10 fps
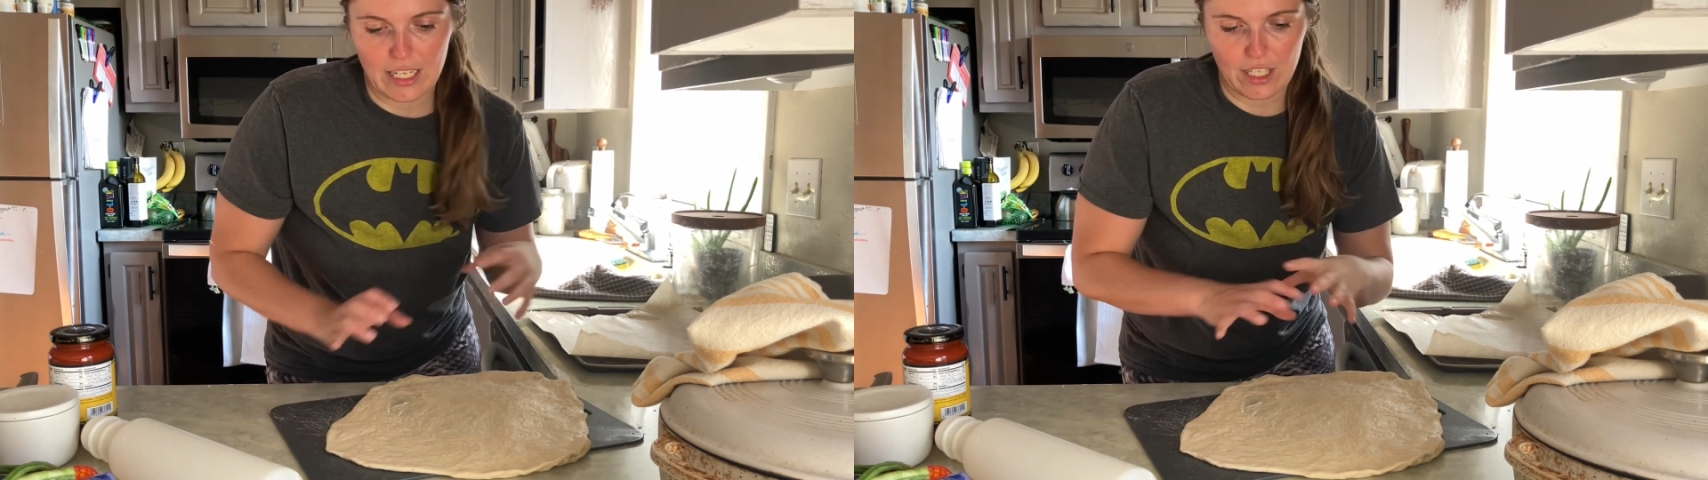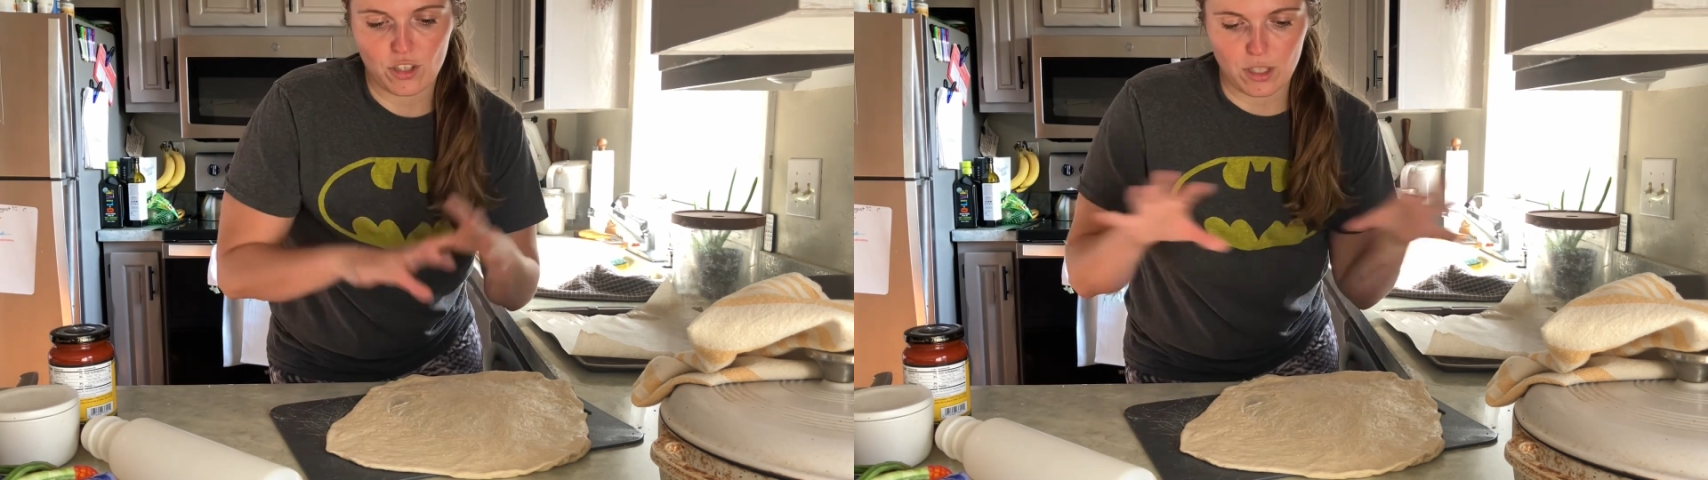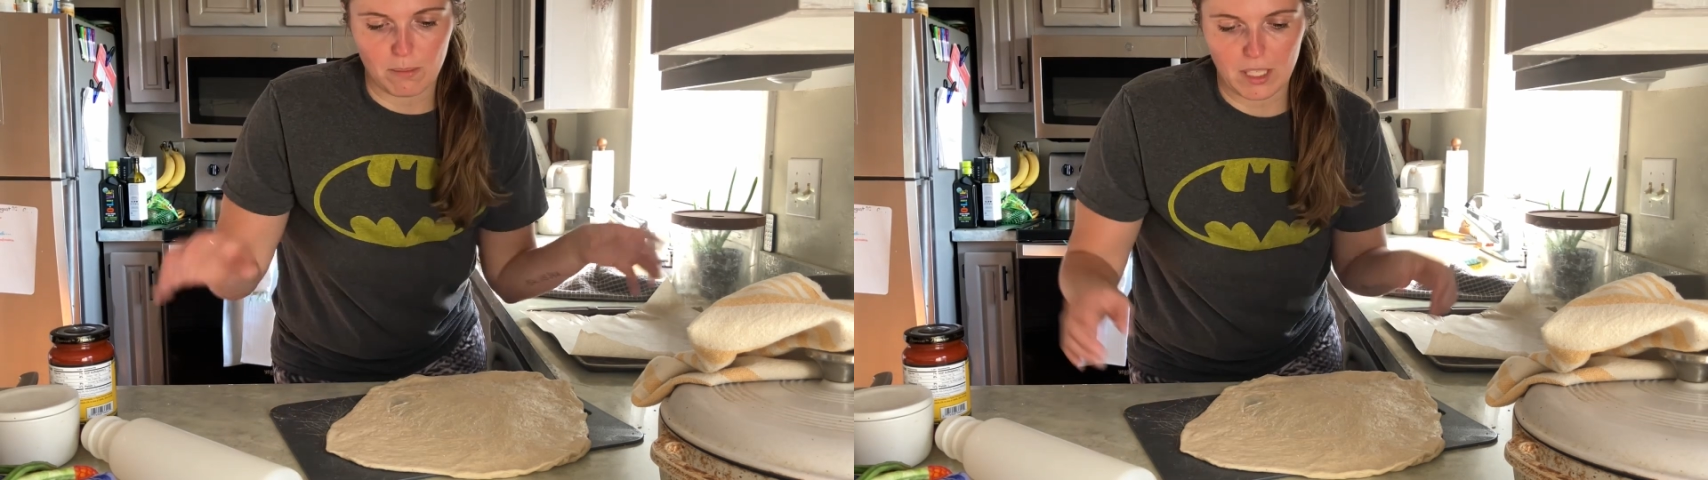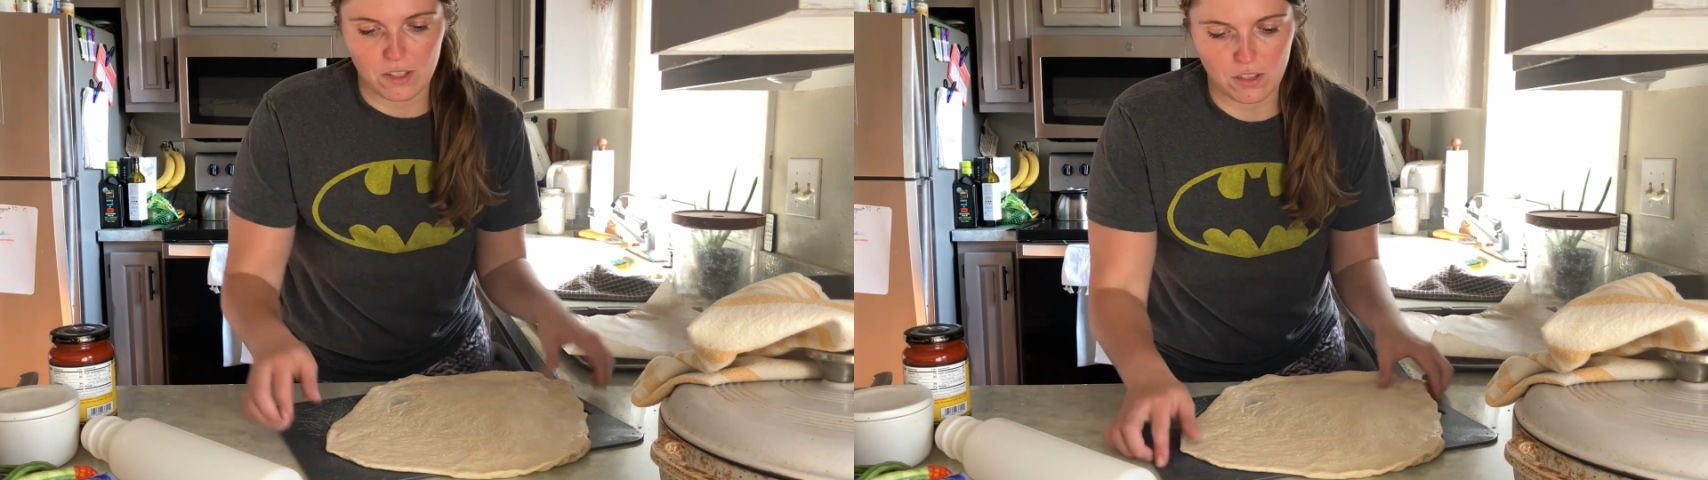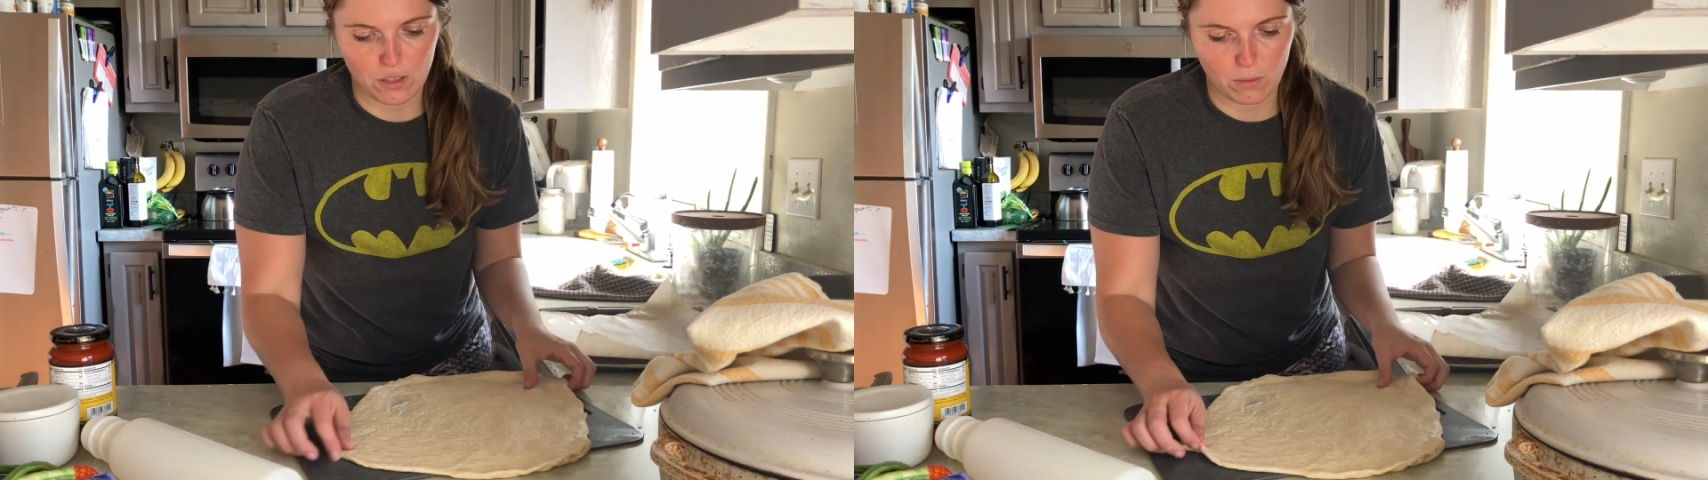it should be
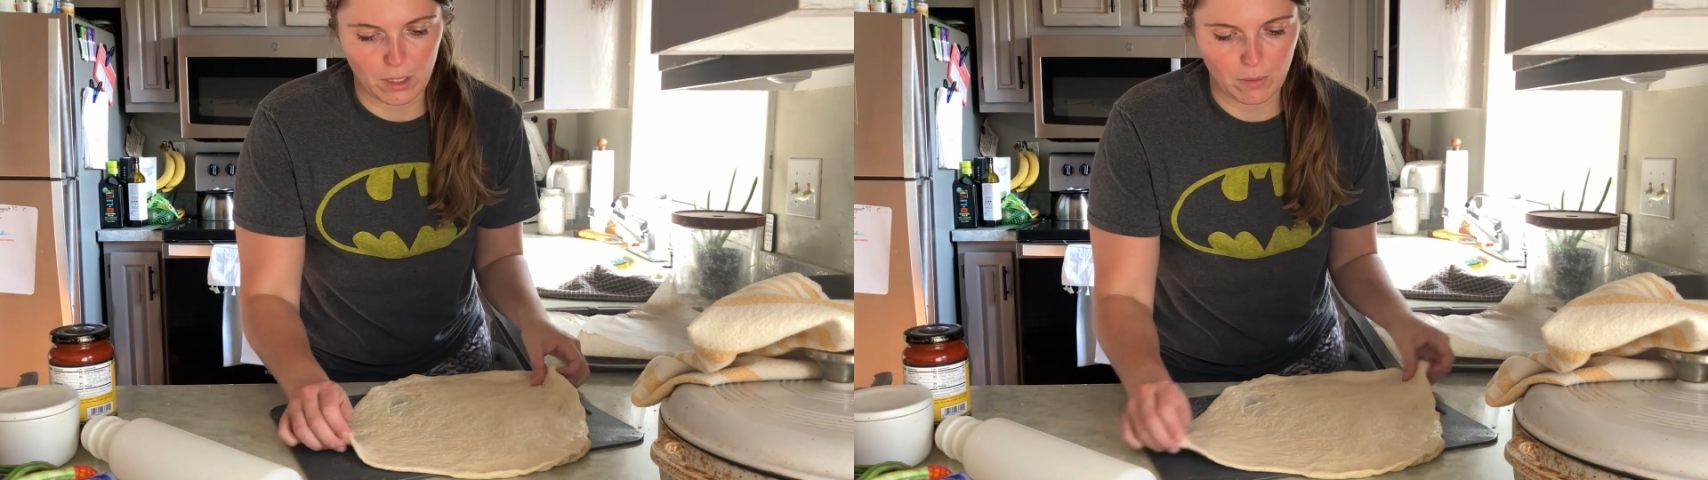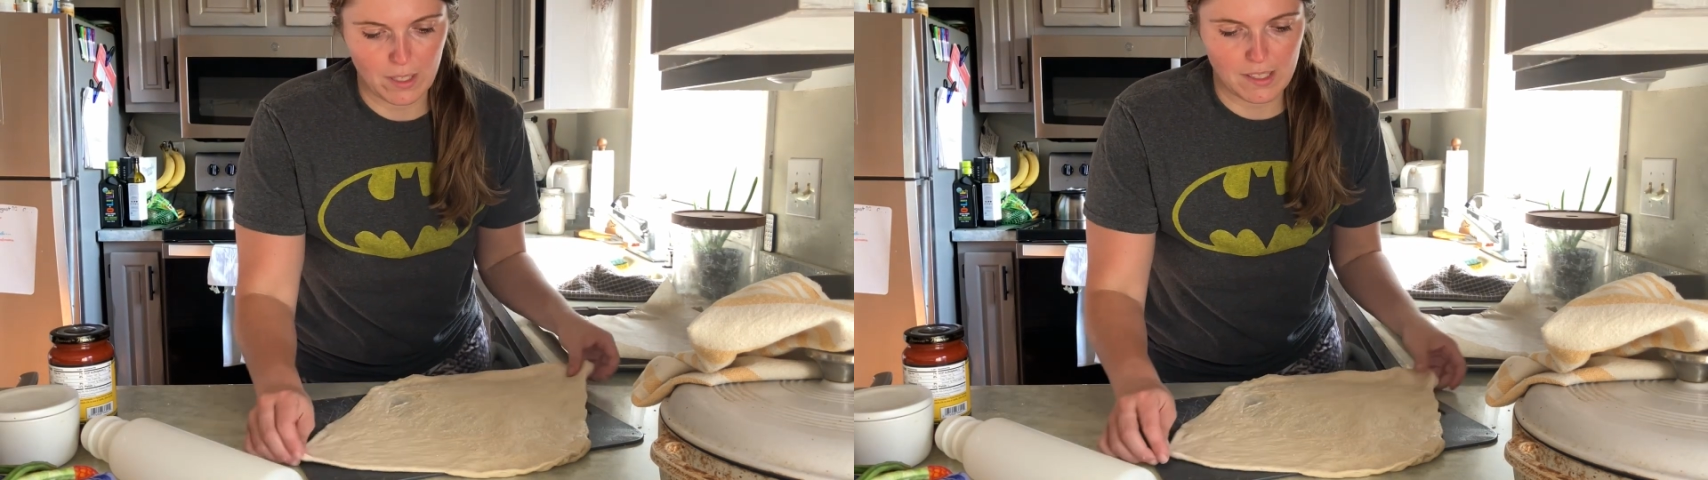easier to work with.